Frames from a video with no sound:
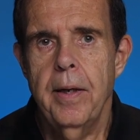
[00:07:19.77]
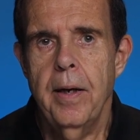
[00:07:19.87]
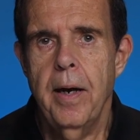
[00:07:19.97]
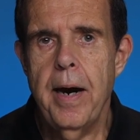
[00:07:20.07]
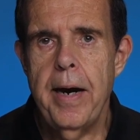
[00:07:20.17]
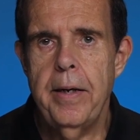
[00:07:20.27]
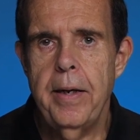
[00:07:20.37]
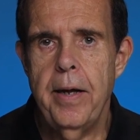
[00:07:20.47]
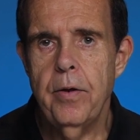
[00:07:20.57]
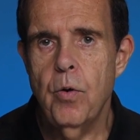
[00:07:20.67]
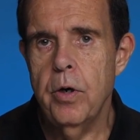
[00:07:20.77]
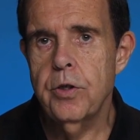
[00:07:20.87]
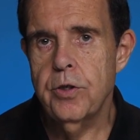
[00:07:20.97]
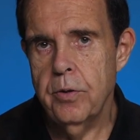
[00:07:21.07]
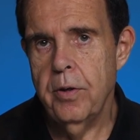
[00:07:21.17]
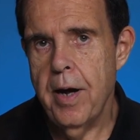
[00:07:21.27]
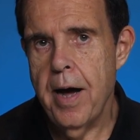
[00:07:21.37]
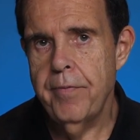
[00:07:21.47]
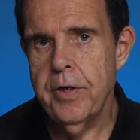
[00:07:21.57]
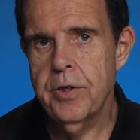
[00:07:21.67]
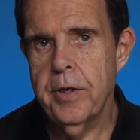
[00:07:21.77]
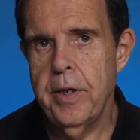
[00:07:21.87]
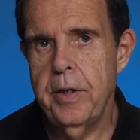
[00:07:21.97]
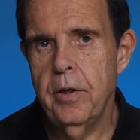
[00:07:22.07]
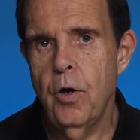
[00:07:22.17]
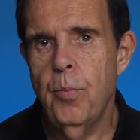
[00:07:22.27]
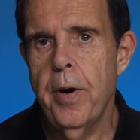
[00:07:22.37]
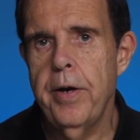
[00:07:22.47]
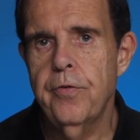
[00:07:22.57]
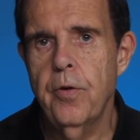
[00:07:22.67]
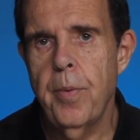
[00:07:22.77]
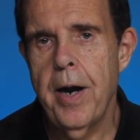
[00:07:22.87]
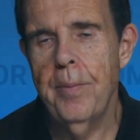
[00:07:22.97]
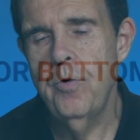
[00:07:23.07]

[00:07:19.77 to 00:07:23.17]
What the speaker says: All right, and of course, obviously, low price for the bottom